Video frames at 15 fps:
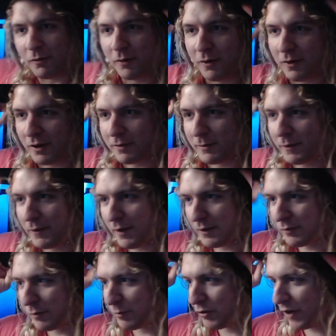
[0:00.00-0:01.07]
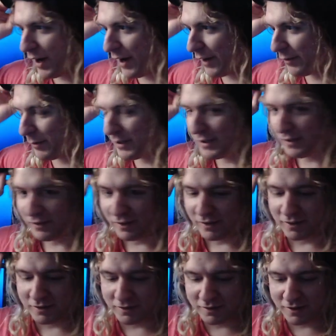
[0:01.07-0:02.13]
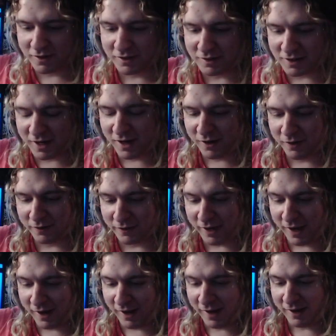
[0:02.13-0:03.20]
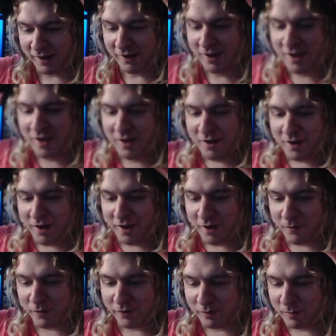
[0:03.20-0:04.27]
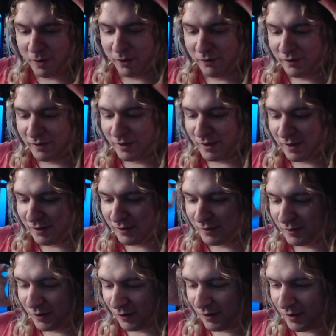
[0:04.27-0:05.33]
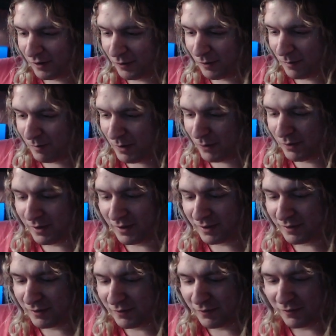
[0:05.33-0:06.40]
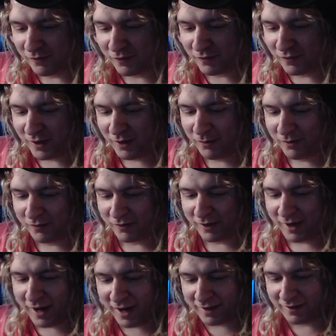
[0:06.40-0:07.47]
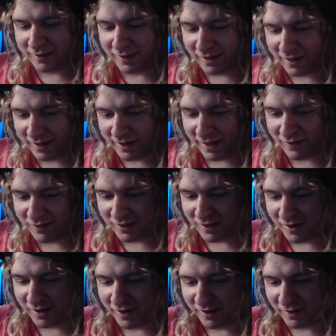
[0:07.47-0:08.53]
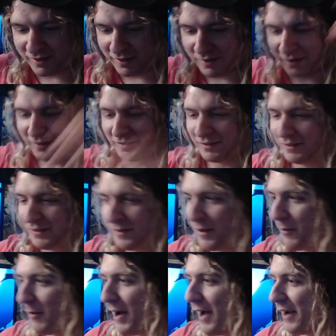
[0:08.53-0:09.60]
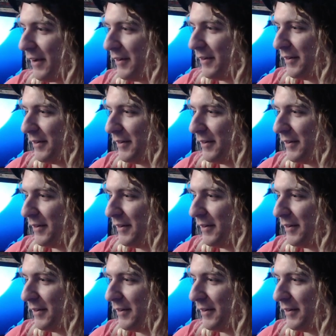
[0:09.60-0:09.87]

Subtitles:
welcome to Lux Reprise, which is a channel that I was supposed to turn into a music review and react thing, and I haven't done anything in a while